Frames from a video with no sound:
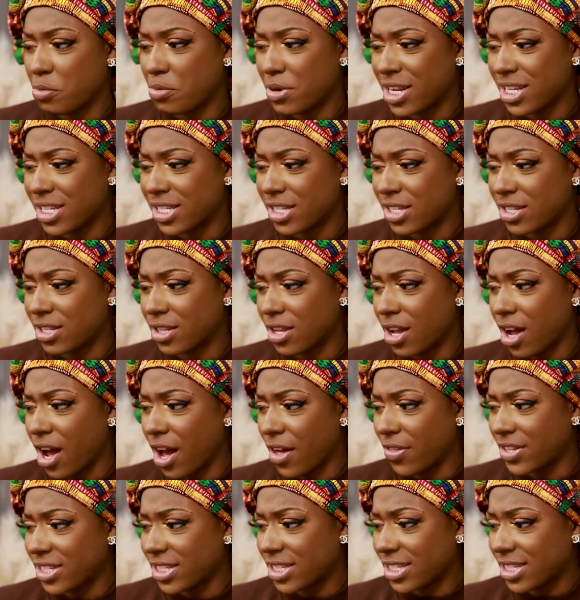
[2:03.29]
but it's not.
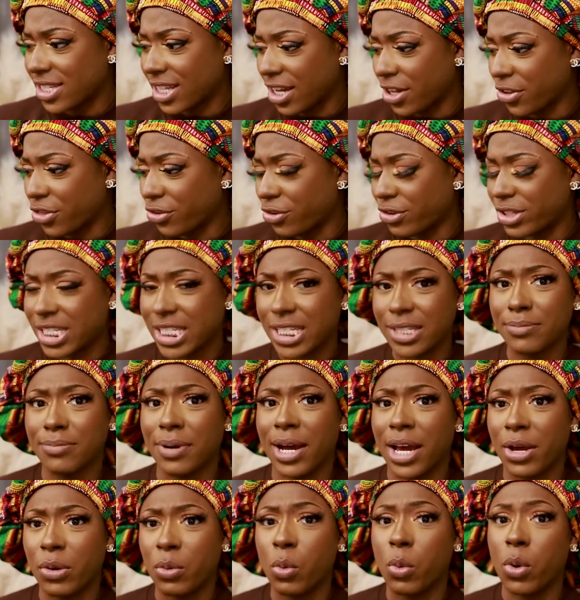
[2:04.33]
This is like a 13
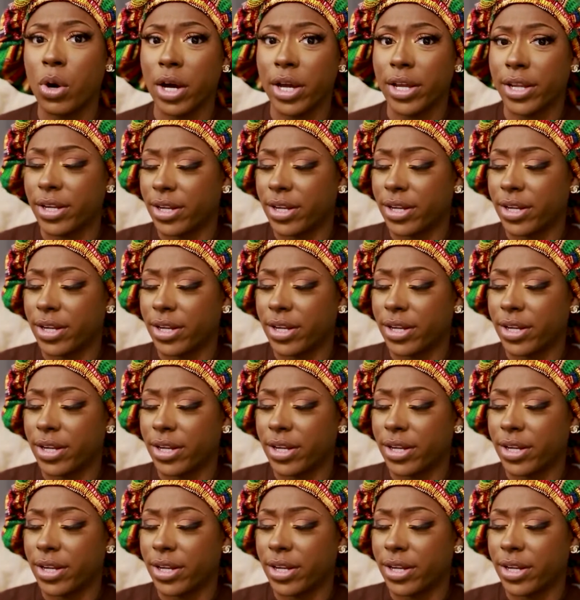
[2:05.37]
by 1.